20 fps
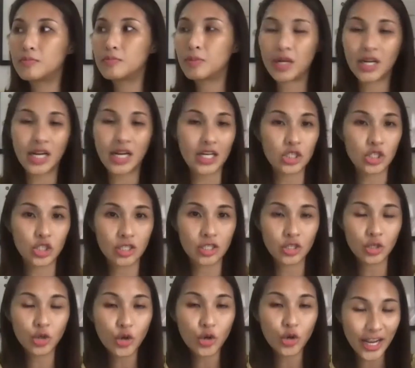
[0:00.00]
production,
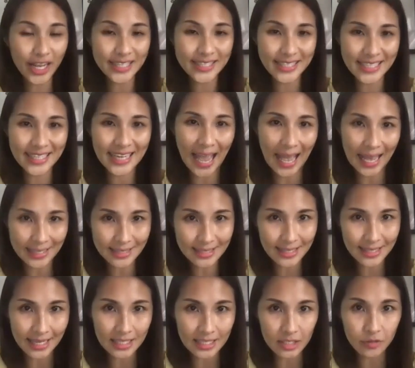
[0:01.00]
creating
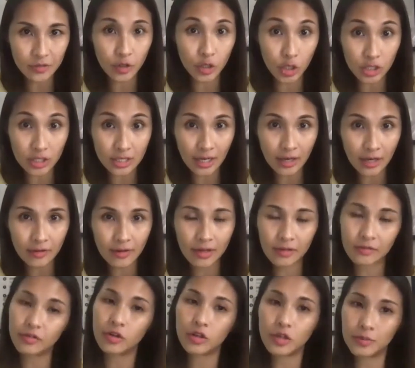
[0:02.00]
assets for yourself
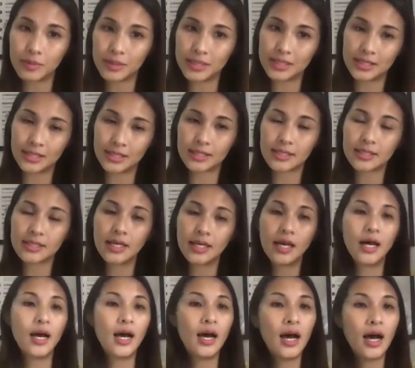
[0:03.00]
and for your business.
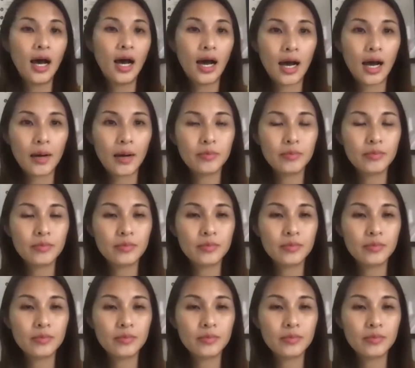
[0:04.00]
And